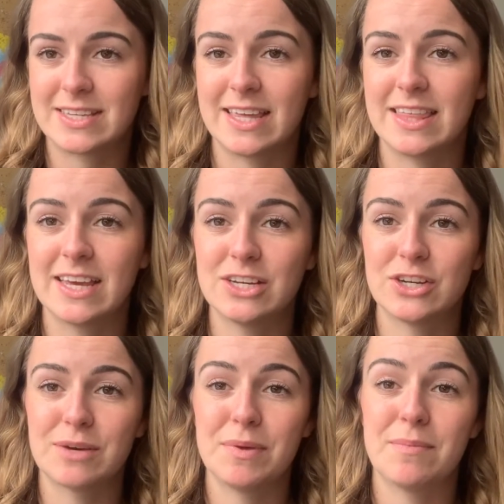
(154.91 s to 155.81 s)
I think it
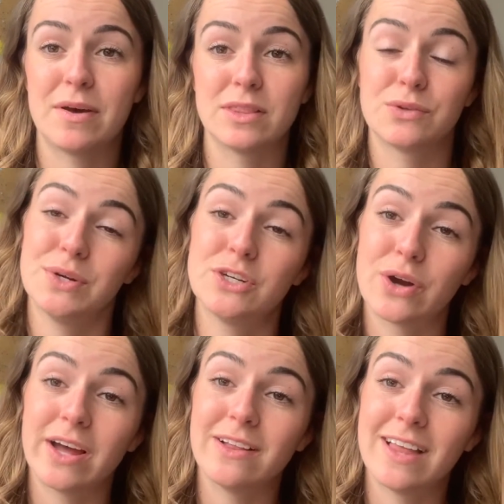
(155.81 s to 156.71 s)
took me about 3
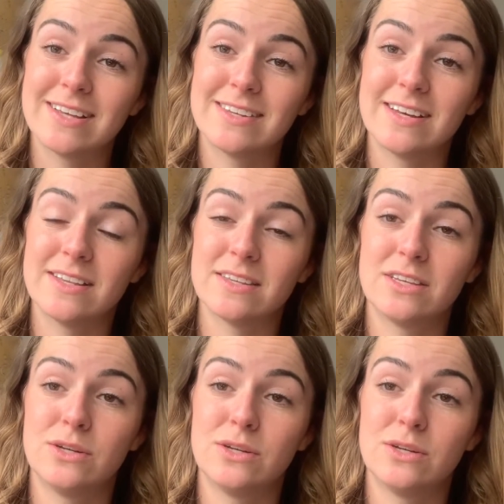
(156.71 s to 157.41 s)
trial lessons